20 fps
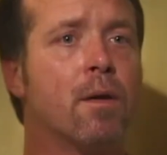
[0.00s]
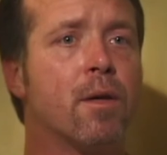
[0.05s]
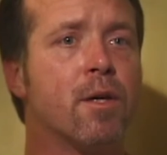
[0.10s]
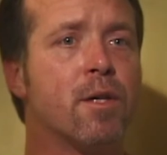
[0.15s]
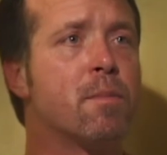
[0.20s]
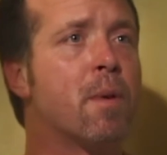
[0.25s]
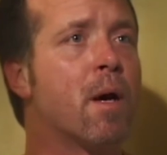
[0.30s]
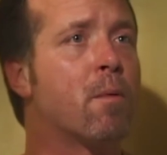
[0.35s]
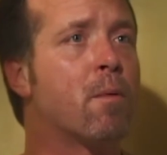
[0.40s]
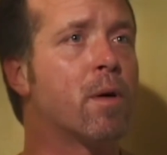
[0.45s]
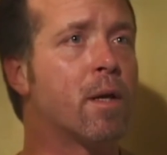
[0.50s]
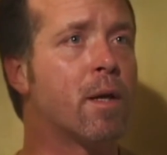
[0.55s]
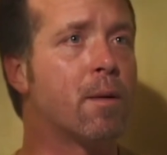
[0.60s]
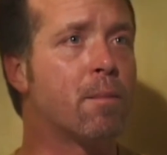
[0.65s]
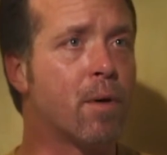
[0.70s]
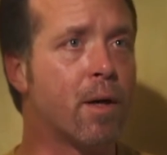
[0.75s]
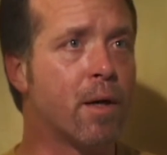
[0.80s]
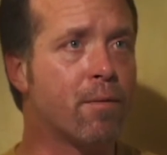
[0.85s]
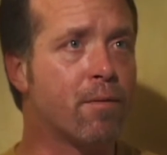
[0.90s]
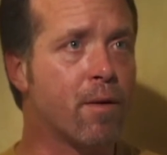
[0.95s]
These men were
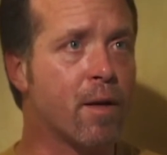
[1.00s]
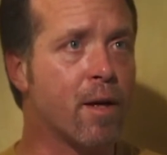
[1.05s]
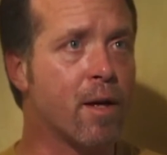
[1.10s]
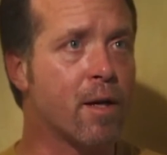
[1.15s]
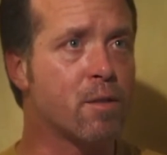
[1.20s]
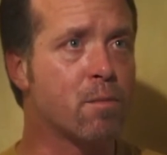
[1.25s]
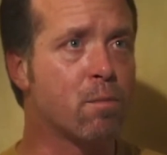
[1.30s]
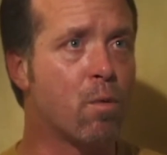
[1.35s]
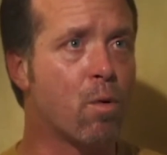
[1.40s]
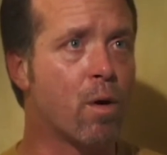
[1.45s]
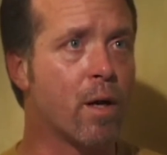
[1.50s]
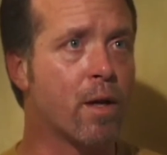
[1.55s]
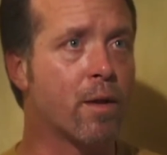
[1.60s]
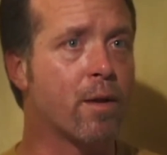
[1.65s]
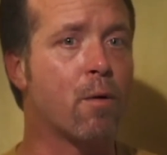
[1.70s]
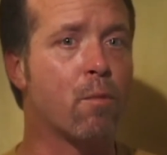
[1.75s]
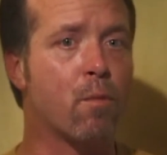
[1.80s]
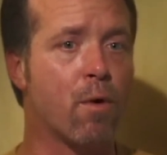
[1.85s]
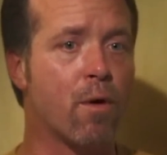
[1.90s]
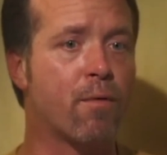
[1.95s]
debriefed the next morning.
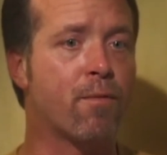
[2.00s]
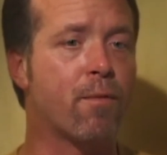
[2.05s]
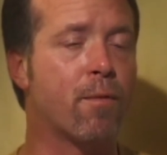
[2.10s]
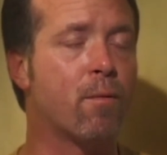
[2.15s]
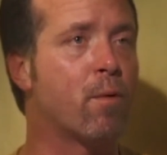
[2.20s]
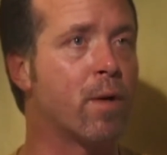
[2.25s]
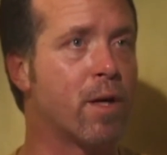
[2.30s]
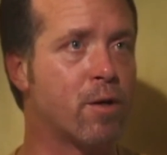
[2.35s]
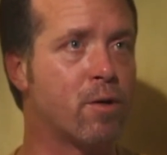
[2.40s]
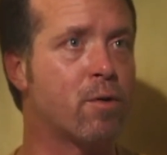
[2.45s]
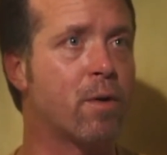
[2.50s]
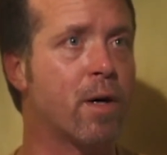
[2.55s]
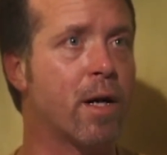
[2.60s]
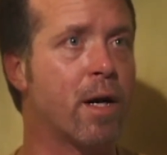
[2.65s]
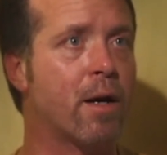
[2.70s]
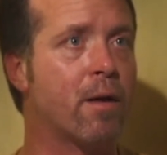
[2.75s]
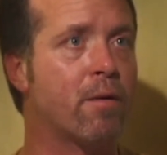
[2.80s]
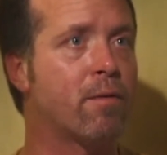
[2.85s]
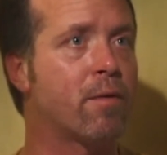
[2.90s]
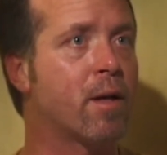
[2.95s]
They were
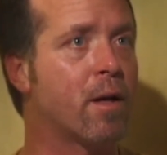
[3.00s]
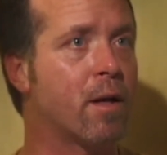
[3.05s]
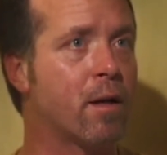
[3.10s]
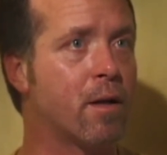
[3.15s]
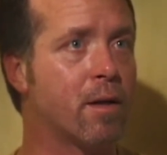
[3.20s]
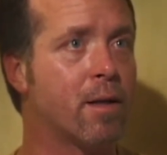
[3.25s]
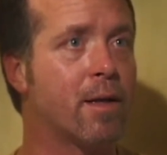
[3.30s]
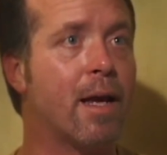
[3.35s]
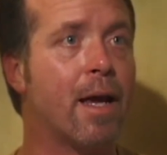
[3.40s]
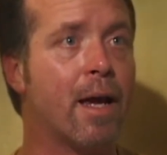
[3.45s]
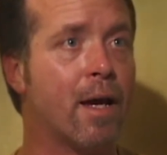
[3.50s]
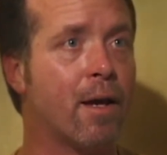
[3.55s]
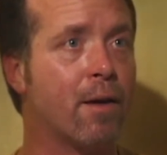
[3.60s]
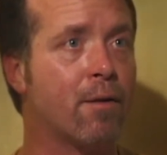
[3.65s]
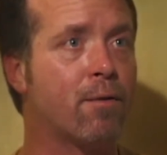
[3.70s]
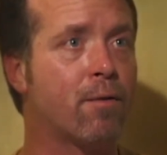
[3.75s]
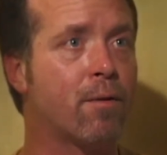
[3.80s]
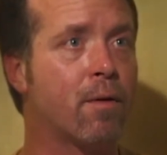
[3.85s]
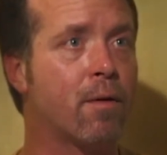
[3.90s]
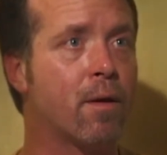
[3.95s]
retrieved
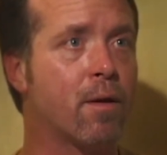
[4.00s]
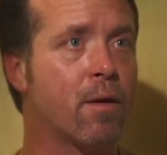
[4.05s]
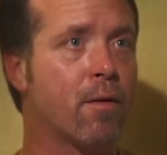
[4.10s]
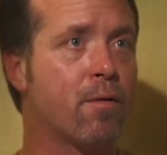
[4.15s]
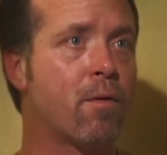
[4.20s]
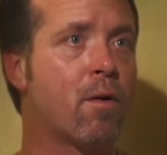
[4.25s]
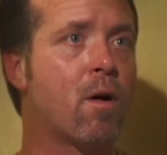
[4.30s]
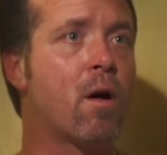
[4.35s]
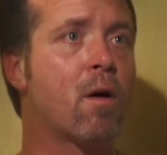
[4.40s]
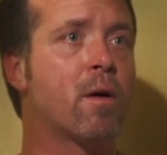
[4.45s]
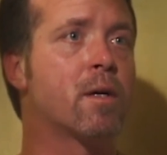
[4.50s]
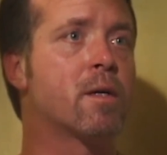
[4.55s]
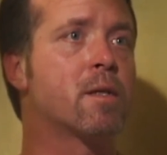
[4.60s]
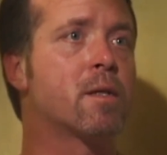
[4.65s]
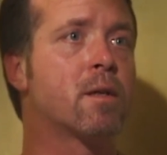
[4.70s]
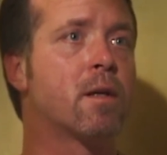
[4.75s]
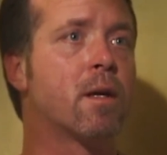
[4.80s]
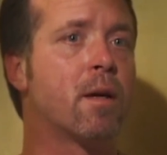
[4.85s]
dazed in the forest.